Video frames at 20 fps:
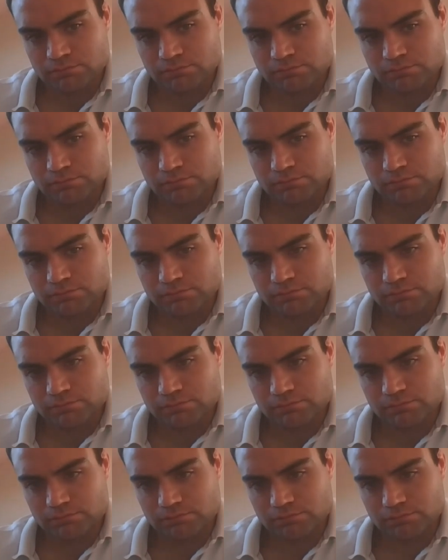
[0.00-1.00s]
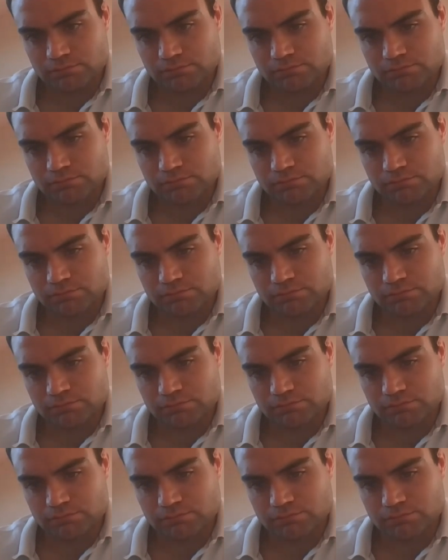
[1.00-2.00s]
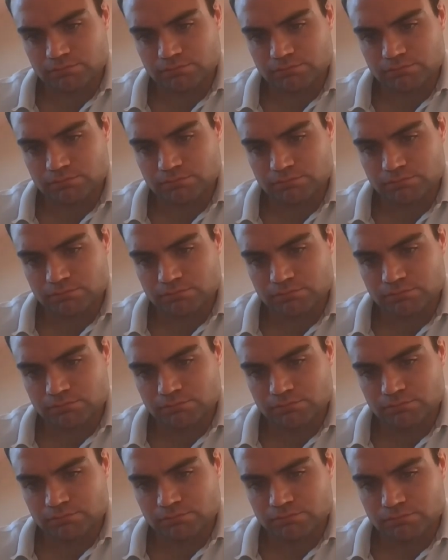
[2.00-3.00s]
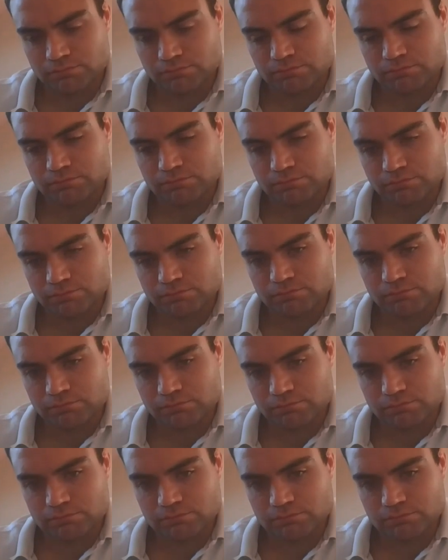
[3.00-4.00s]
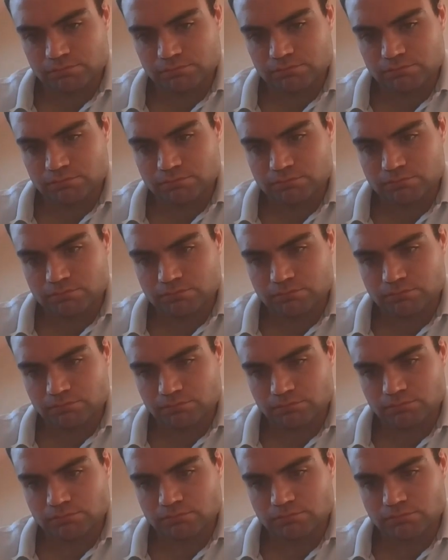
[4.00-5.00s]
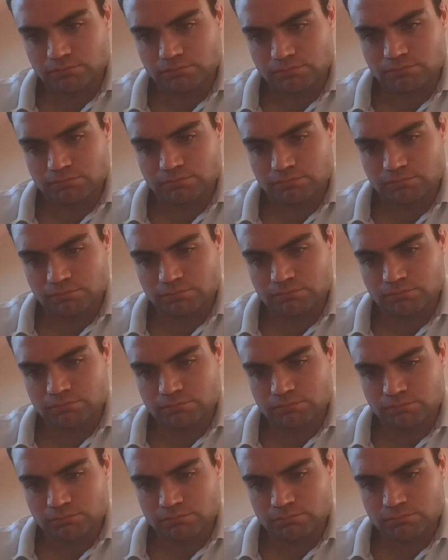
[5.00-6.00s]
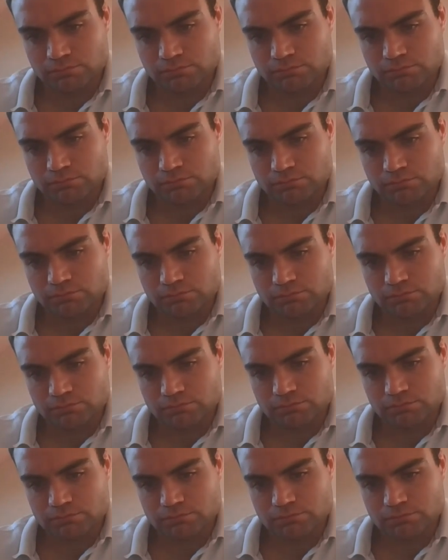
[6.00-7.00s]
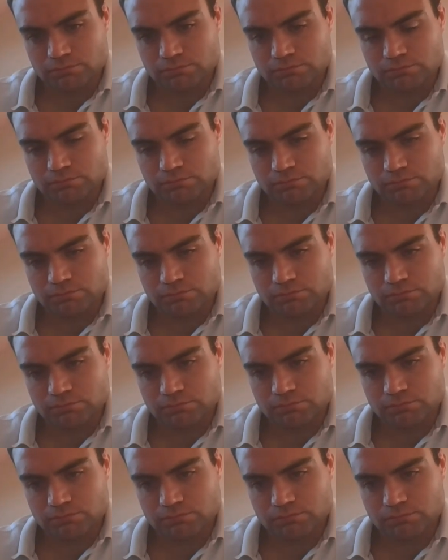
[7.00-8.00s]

[no speech]